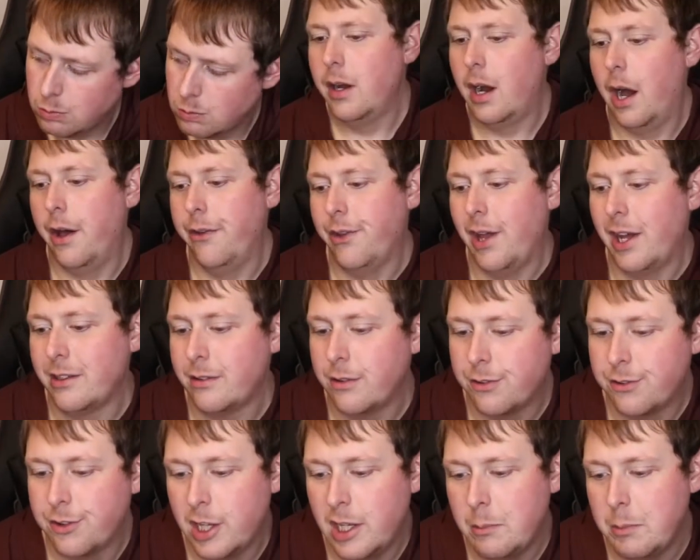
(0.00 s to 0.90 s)
Unlike the
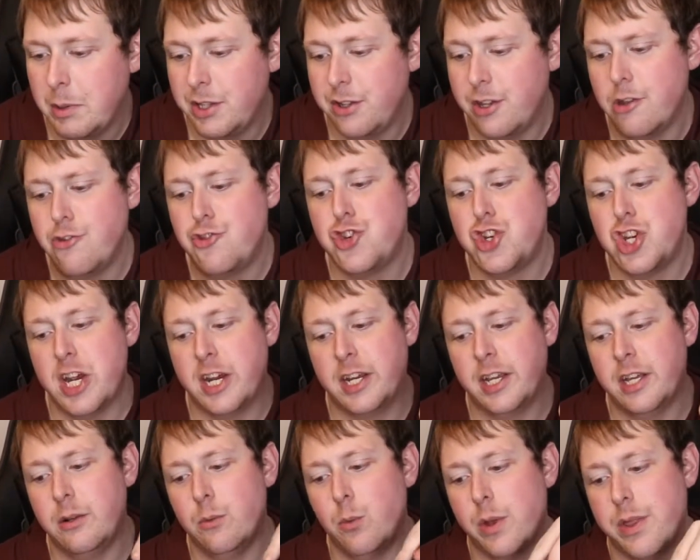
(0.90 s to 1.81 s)
cinnamon, the
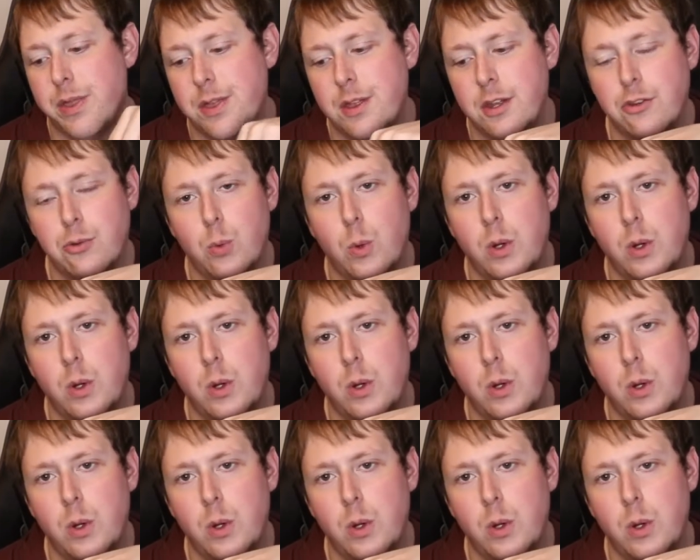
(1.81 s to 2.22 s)
chicken with this